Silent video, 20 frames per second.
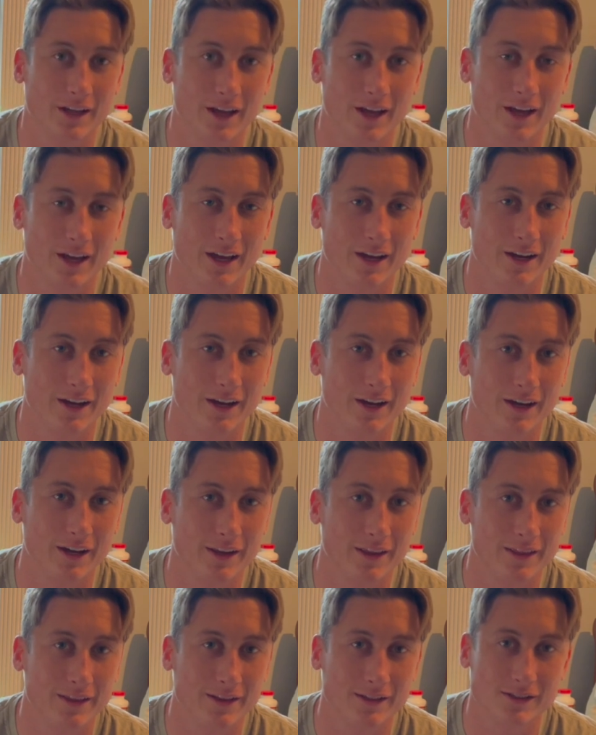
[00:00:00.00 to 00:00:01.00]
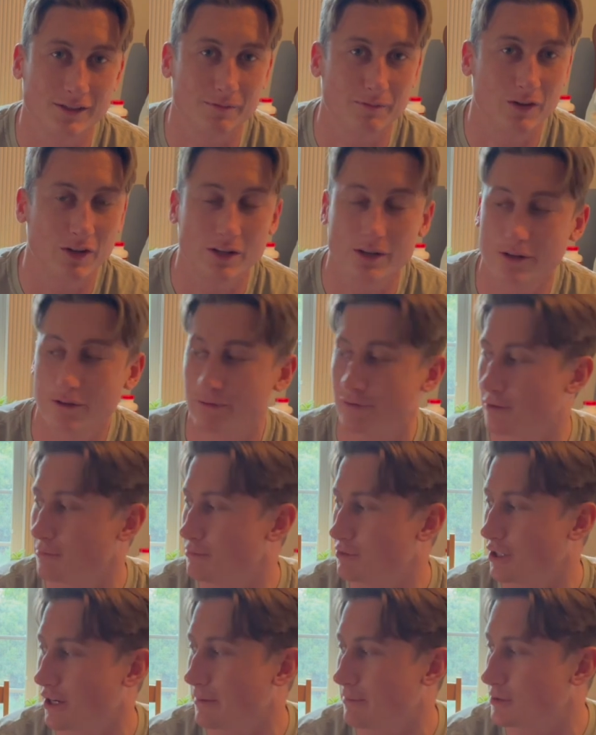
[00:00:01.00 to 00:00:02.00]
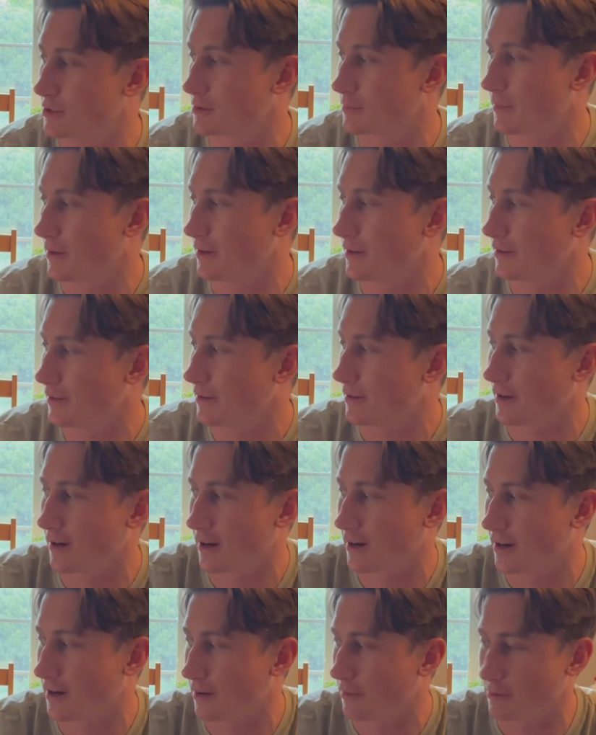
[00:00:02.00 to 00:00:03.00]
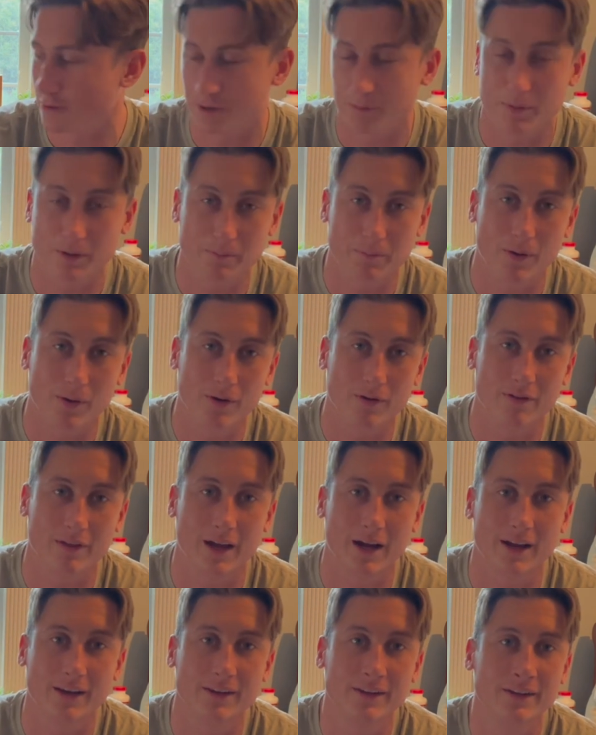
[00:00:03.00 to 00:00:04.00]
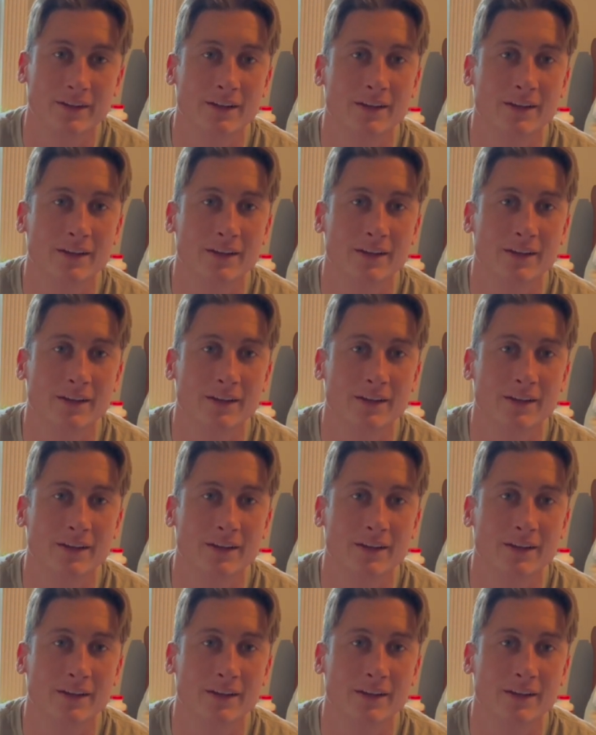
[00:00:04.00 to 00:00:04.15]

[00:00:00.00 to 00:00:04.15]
And this video from James Smith was a big part of that.